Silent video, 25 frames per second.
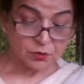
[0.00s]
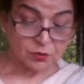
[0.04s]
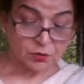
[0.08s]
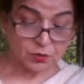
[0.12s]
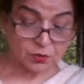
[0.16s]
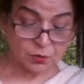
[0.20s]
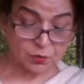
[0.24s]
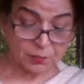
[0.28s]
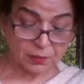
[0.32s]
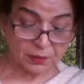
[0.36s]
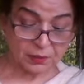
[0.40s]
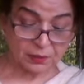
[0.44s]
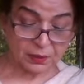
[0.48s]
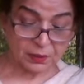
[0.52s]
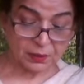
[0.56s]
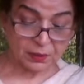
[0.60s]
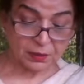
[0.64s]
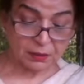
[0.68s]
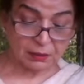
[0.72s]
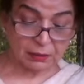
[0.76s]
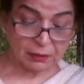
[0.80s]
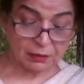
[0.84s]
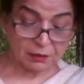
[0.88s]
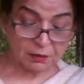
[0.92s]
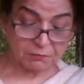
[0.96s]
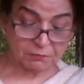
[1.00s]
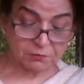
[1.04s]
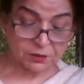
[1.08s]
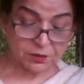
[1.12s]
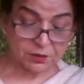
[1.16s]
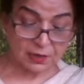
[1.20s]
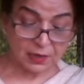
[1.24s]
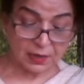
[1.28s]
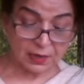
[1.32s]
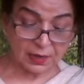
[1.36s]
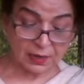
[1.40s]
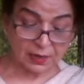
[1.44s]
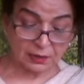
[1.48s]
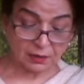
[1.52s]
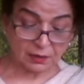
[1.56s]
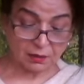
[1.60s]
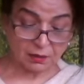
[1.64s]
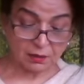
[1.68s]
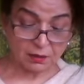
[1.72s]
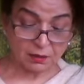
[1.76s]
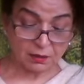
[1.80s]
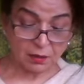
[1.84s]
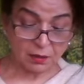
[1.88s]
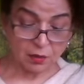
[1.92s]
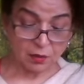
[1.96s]
Supratik lifts a leg
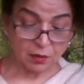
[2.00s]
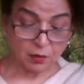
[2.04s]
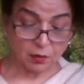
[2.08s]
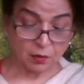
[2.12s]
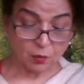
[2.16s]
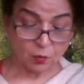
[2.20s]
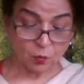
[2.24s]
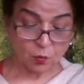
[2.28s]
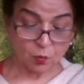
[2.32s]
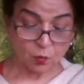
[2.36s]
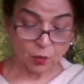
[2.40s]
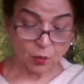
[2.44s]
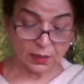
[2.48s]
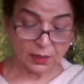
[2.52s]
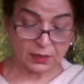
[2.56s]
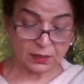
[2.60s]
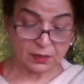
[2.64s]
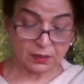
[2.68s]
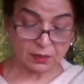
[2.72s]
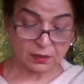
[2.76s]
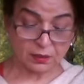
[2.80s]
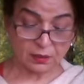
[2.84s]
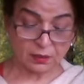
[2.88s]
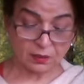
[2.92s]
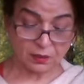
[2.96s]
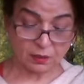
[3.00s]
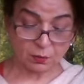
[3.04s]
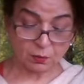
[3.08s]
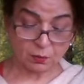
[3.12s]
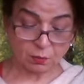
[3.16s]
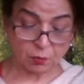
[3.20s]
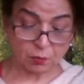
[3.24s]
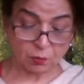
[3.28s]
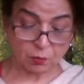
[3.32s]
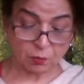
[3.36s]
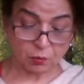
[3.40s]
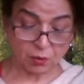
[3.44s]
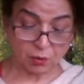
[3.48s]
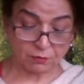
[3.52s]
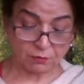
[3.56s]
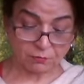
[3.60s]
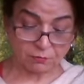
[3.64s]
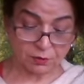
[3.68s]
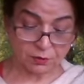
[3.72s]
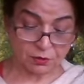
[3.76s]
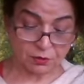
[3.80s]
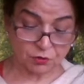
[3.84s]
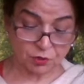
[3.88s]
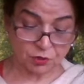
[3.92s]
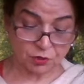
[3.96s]
wider than the bole
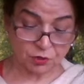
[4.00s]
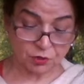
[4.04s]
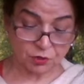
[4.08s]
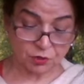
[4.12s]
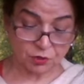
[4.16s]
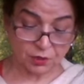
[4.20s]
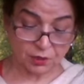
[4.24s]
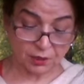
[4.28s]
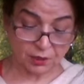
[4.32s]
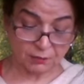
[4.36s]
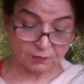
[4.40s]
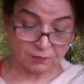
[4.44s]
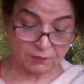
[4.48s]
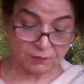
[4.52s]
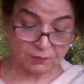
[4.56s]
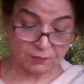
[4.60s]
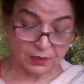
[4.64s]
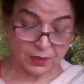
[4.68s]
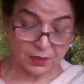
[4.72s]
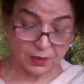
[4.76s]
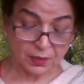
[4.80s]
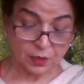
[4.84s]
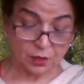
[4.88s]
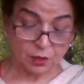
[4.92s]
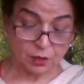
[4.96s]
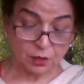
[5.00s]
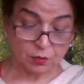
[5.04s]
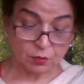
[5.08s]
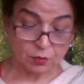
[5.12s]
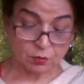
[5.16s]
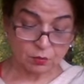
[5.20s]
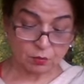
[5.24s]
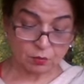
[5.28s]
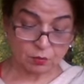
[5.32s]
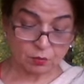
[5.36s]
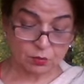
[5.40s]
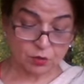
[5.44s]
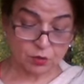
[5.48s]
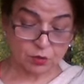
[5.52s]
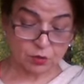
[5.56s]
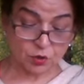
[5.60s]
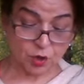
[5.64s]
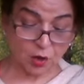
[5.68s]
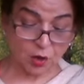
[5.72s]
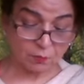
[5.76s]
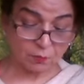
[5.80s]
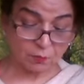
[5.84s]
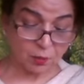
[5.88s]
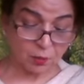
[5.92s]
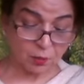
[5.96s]
of a tree to
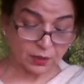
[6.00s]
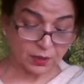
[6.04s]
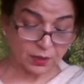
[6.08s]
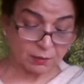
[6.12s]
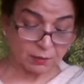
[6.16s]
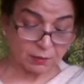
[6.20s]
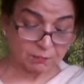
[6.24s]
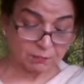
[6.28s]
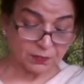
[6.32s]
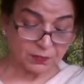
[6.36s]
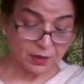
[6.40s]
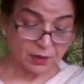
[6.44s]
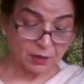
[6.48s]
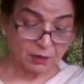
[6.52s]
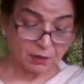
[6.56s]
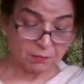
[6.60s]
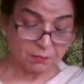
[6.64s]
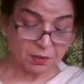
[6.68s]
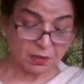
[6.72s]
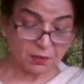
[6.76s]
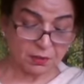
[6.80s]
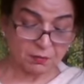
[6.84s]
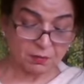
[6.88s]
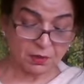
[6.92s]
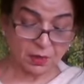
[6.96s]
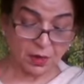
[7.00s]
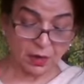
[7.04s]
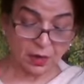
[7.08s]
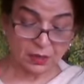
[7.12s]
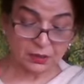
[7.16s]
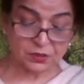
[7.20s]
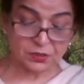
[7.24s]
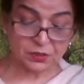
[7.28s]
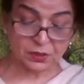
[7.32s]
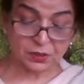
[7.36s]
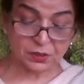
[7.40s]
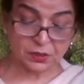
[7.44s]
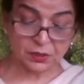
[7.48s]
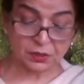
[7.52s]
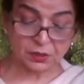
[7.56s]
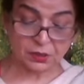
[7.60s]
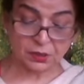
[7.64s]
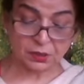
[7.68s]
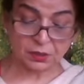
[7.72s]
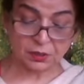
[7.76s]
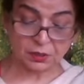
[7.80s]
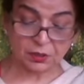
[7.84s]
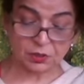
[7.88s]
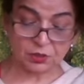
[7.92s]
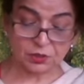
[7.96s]
stomp on him. Bhim darts under
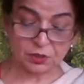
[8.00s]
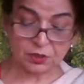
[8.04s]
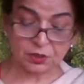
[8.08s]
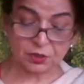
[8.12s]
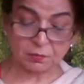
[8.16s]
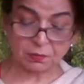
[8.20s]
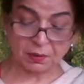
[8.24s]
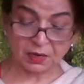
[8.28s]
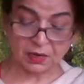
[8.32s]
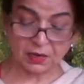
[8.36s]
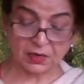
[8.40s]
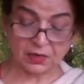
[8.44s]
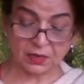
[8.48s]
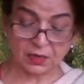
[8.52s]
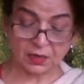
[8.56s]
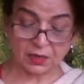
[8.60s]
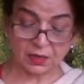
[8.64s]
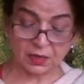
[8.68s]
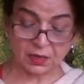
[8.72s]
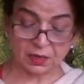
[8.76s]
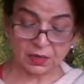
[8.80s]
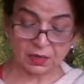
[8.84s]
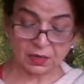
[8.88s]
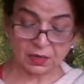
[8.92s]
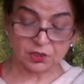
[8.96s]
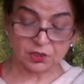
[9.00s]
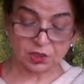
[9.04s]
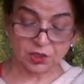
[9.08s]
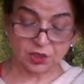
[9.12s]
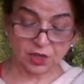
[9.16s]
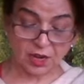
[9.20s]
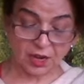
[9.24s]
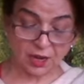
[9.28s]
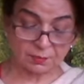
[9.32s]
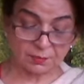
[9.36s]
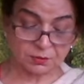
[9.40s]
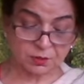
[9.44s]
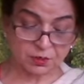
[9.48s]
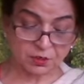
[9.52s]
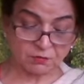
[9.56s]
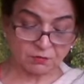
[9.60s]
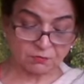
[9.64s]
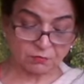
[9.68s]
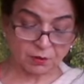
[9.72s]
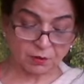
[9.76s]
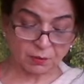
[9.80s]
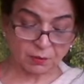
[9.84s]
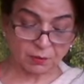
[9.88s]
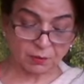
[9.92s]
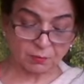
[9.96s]
the creature's belly again stabs
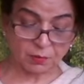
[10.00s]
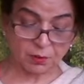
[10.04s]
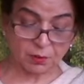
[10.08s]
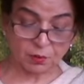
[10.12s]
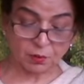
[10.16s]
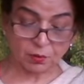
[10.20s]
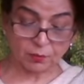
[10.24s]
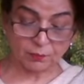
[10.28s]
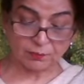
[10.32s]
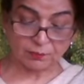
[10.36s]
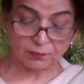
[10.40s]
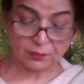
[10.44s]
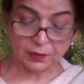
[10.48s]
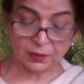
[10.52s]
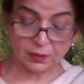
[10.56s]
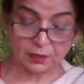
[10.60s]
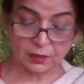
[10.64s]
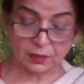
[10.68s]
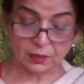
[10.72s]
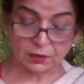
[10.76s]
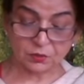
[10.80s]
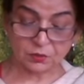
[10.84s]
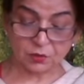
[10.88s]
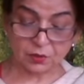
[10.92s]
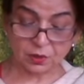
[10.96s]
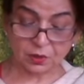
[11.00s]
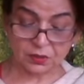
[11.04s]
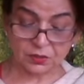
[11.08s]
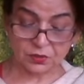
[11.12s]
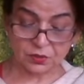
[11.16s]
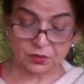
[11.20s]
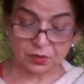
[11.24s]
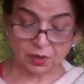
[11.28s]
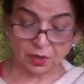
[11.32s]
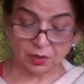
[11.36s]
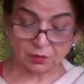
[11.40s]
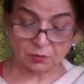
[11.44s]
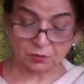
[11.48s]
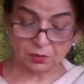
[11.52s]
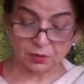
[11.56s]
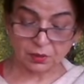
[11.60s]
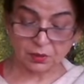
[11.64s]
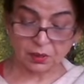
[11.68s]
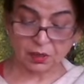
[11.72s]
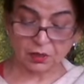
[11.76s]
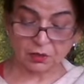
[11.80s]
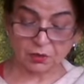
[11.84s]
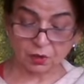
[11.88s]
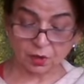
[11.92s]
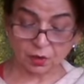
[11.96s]
him from below. It runs round
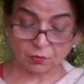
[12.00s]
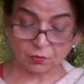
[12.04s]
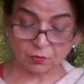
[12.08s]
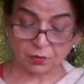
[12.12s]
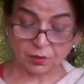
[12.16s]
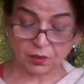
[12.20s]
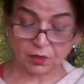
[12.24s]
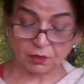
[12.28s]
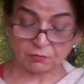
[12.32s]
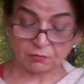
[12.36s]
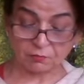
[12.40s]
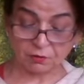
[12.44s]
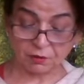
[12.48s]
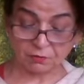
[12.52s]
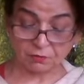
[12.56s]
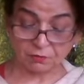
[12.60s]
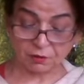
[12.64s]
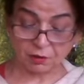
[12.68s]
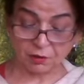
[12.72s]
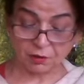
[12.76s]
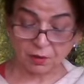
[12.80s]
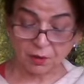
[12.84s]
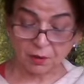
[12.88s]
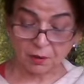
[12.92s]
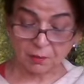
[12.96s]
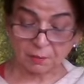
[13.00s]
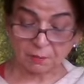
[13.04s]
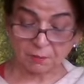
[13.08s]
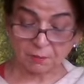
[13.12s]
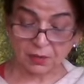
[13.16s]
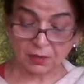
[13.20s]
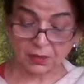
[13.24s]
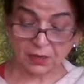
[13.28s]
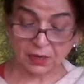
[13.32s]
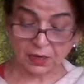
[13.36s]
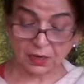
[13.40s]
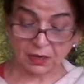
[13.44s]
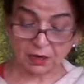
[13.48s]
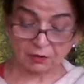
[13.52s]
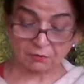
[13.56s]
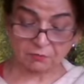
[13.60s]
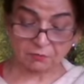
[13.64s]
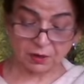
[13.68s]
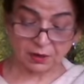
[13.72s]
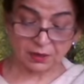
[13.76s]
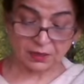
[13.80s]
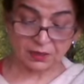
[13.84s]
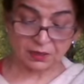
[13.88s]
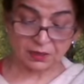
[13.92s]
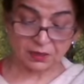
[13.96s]
and round in a fever, but
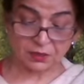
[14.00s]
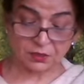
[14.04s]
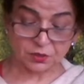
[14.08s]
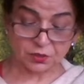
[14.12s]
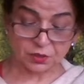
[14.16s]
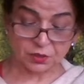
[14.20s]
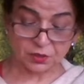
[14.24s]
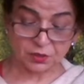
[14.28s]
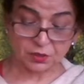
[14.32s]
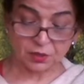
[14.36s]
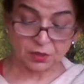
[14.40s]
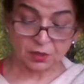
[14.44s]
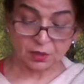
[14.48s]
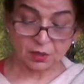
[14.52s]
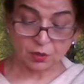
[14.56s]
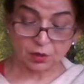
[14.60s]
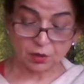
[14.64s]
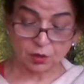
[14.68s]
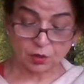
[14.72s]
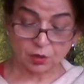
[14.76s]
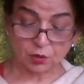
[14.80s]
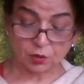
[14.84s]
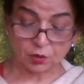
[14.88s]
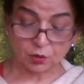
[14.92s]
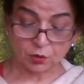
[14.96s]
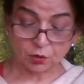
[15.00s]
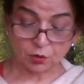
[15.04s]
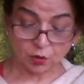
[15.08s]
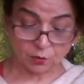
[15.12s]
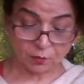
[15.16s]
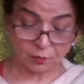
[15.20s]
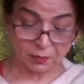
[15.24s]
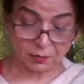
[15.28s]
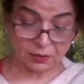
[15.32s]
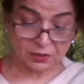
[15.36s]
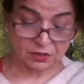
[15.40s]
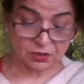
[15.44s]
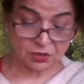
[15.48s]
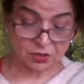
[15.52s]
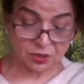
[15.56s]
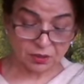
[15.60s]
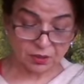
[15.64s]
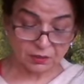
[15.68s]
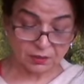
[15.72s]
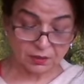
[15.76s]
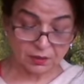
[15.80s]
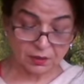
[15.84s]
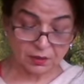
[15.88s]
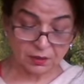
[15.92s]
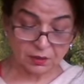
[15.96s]
cannot find its
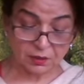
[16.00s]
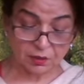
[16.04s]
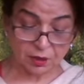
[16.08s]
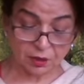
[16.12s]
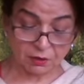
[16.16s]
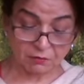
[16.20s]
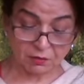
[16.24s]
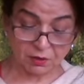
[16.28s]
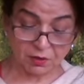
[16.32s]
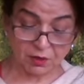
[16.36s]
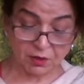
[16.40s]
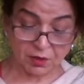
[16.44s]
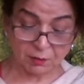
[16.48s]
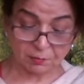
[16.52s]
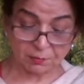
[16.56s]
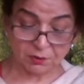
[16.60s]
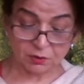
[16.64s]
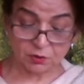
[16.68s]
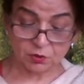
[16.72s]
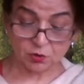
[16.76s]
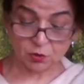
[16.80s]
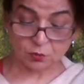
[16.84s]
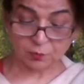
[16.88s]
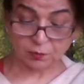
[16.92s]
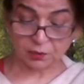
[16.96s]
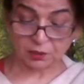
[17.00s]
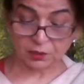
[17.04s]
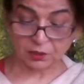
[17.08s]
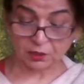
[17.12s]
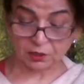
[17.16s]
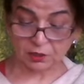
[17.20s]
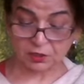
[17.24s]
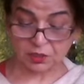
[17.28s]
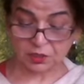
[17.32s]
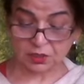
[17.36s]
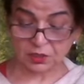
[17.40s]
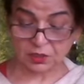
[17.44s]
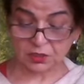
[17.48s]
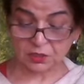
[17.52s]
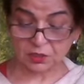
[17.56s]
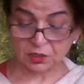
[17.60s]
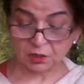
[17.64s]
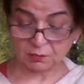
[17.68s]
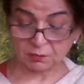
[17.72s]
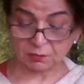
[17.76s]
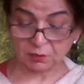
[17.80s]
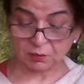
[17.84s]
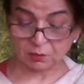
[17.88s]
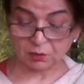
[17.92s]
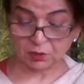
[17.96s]
tormentor. Giving up, Supratik
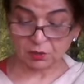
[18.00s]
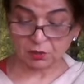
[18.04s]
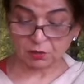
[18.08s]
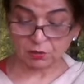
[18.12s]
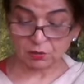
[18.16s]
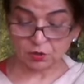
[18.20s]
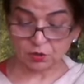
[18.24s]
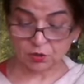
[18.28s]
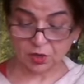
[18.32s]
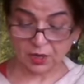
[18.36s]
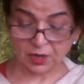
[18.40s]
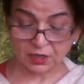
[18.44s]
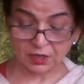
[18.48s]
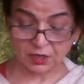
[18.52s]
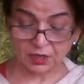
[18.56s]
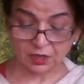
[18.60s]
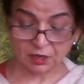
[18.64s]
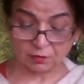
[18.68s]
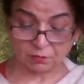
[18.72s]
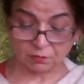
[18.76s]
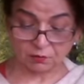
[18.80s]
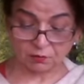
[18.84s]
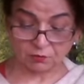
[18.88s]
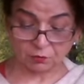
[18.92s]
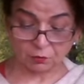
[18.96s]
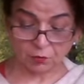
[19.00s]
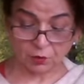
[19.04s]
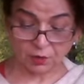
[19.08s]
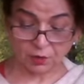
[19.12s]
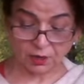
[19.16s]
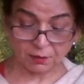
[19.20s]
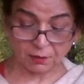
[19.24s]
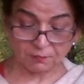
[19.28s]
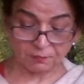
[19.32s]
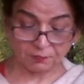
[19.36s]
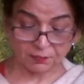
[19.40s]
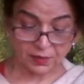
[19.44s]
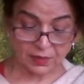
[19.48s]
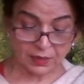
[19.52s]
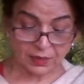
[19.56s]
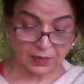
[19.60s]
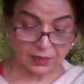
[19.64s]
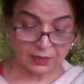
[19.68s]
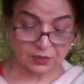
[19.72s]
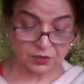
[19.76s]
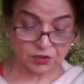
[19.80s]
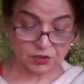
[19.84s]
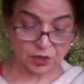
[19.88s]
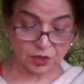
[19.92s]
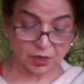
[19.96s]
sees Abhimanyu's chariot before him
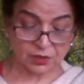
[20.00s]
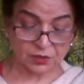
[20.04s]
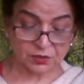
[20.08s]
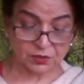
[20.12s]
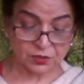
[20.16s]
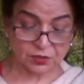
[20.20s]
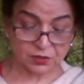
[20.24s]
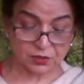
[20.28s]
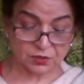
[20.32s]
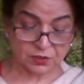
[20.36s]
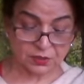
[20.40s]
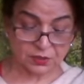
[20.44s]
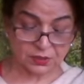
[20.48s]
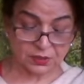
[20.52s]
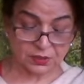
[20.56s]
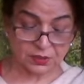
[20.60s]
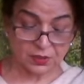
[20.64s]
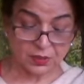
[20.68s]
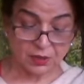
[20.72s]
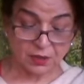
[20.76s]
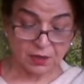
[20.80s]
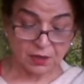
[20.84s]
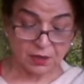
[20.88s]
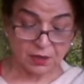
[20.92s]
and charges it.